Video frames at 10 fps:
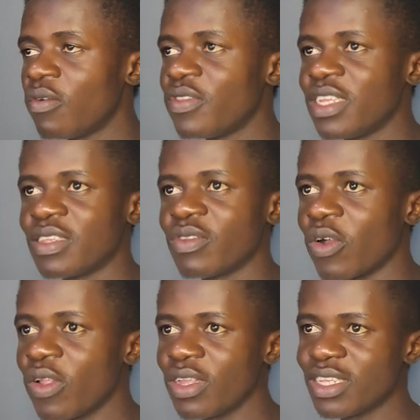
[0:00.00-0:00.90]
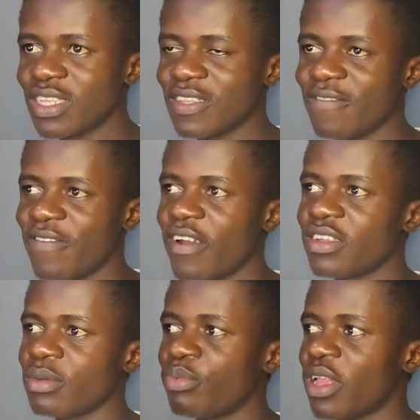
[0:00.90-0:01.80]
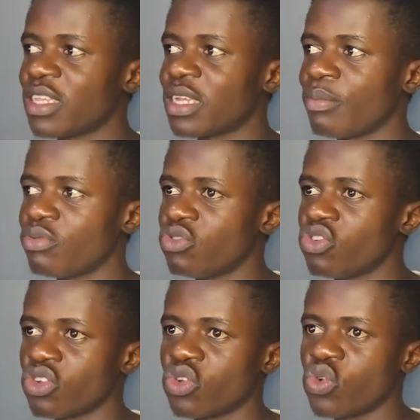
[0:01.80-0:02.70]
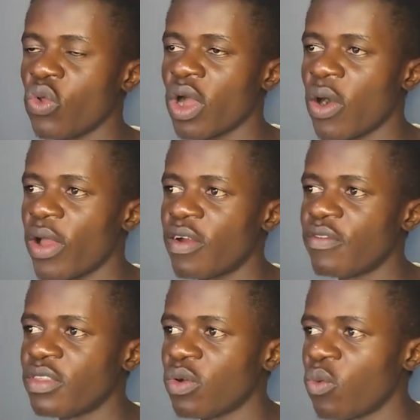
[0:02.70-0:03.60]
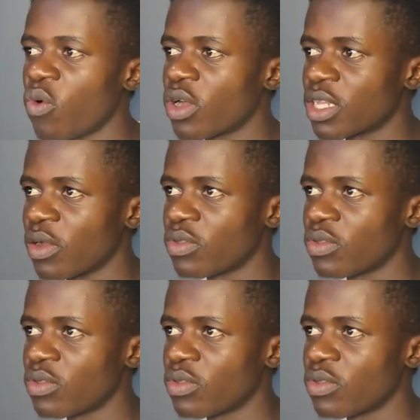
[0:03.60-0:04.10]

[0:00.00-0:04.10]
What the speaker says: of this, although this is a very simple example to just show you how everything works